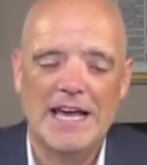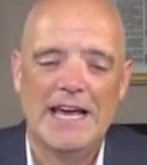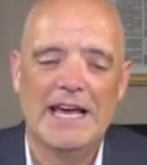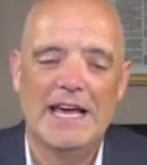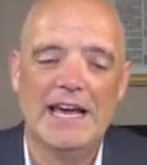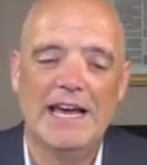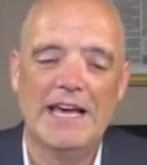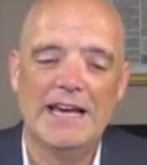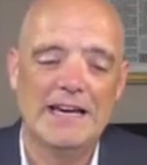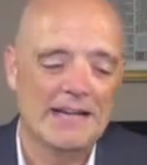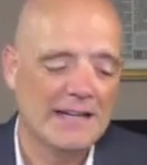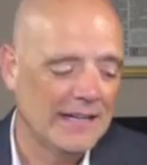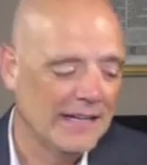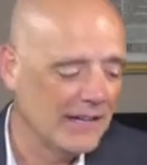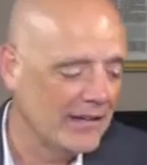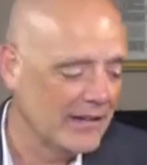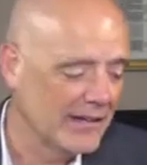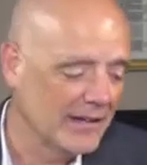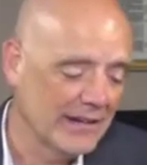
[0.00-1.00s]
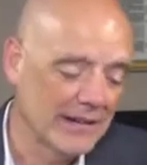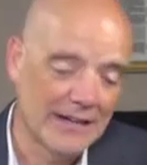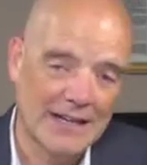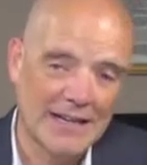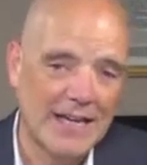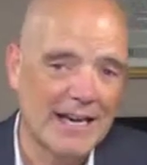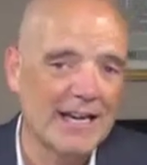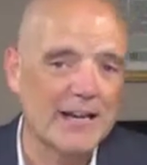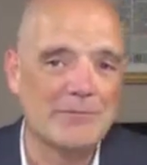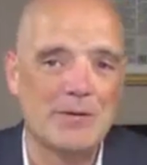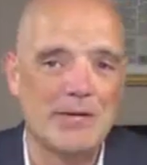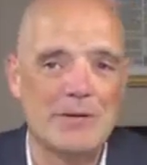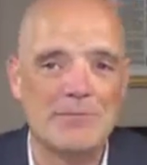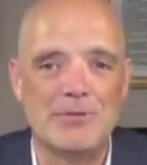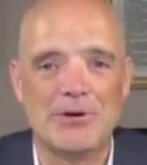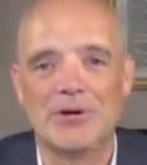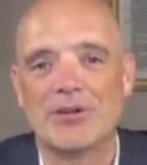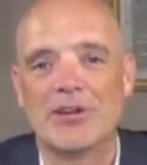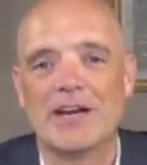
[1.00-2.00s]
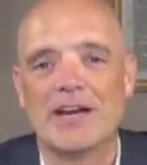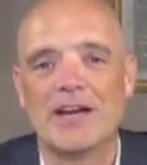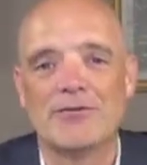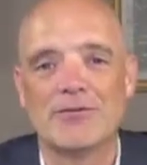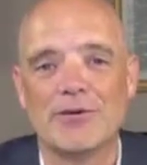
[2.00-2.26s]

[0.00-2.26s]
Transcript: And there are a lot of people that have